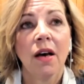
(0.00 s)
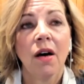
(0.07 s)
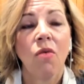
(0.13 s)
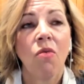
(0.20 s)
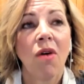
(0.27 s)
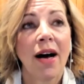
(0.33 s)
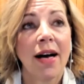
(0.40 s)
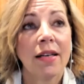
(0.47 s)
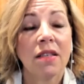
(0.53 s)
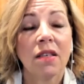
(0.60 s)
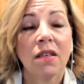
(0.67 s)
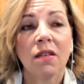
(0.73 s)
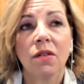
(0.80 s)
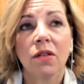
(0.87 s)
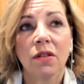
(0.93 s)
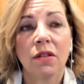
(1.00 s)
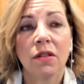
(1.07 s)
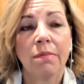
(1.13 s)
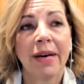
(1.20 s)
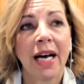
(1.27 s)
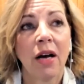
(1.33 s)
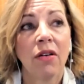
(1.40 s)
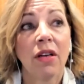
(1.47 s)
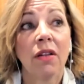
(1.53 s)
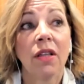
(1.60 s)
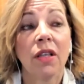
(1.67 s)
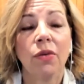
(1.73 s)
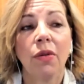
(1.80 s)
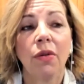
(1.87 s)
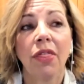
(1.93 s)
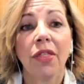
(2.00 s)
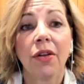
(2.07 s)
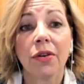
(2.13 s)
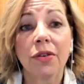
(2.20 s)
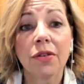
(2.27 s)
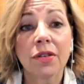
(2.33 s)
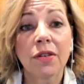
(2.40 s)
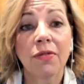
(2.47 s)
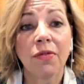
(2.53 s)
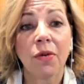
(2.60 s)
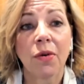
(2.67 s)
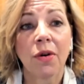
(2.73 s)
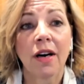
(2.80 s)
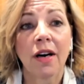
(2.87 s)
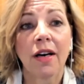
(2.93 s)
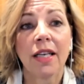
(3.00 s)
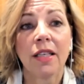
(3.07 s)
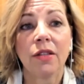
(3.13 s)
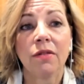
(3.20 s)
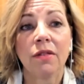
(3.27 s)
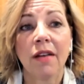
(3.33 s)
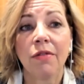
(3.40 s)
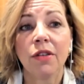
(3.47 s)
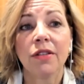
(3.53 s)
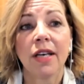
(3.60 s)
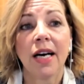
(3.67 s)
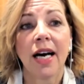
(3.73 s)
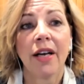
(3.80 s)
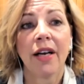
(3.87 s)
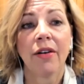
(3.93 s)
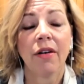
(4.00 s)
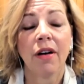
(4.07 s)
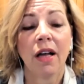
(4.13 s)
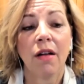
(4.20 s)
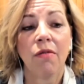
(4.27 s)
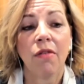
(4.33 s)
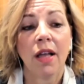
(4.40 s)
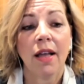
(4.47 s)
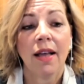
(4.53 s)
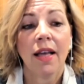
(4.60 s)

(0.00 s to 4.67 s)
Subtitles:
want to learn about and that you thirst for and you never tire of.